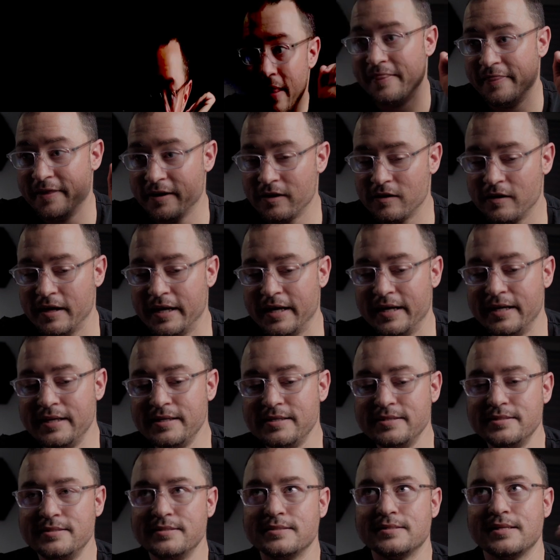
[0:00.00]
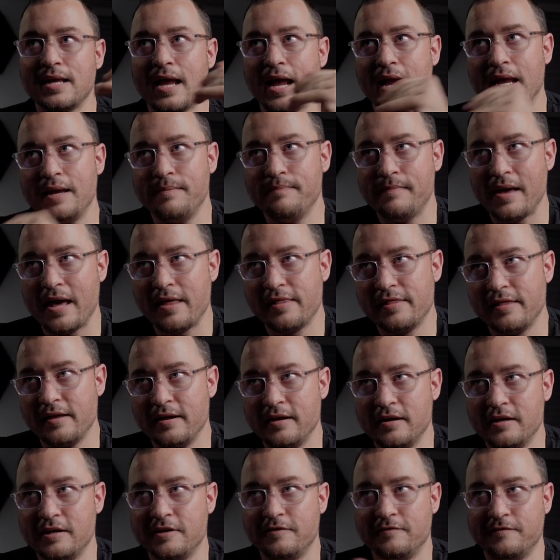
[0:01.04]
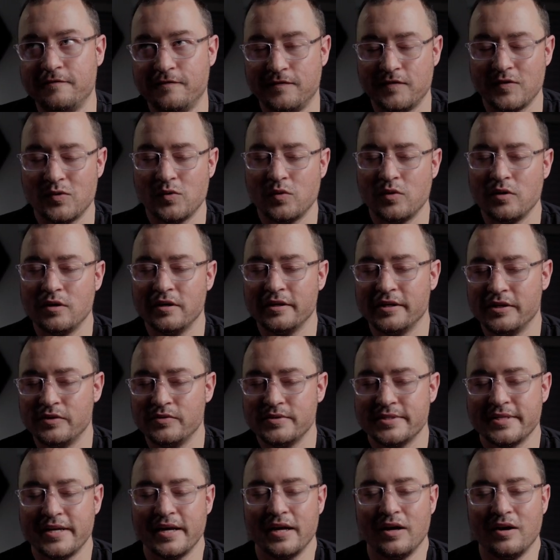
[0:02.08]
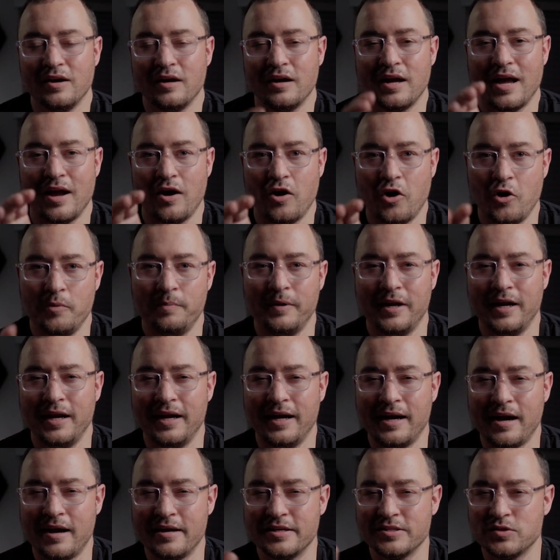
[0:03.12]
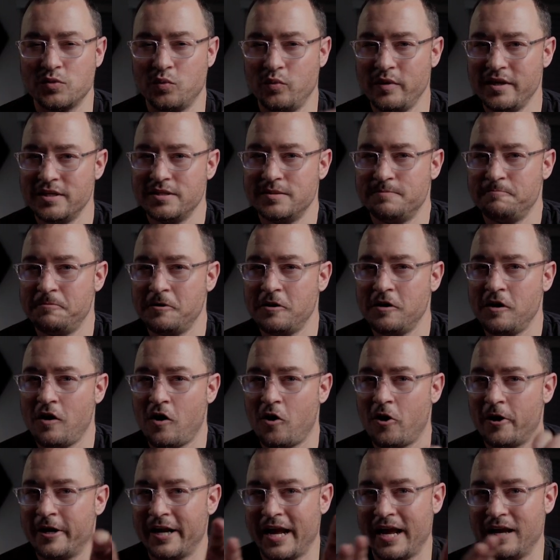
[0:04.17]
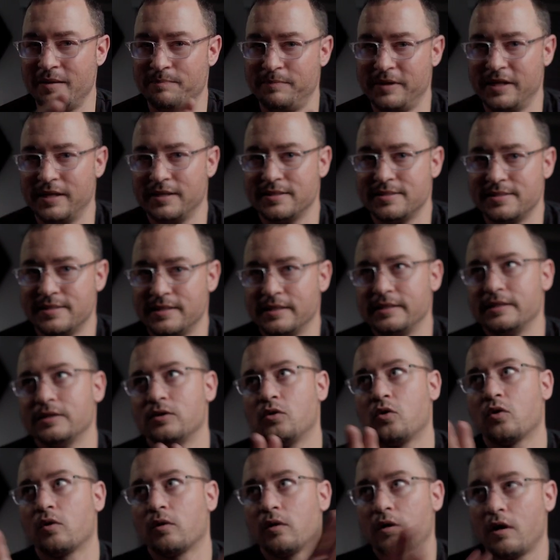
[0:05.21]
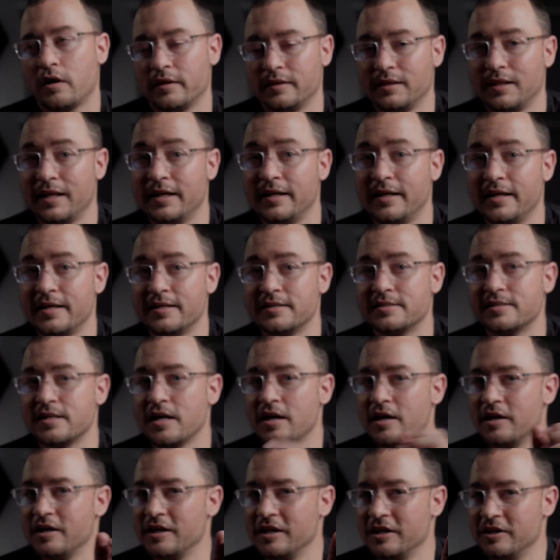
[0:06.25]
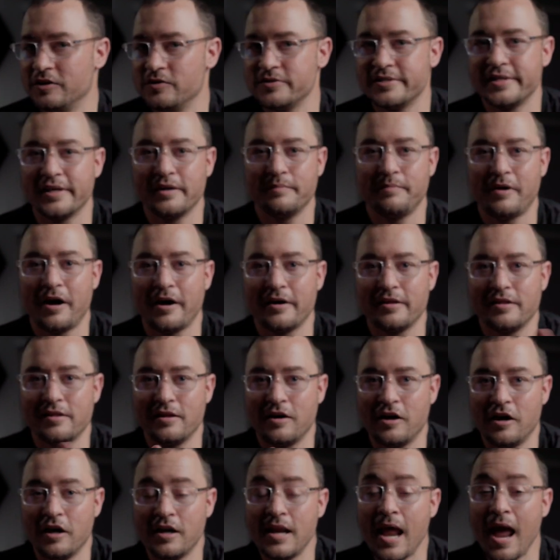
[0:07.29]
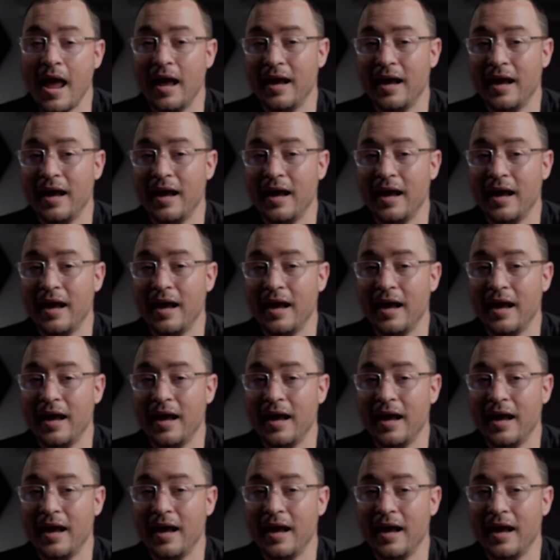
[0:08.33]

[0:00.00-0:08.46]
There is a method for using OpenAI's Whisper on a PC or on Linux using Python.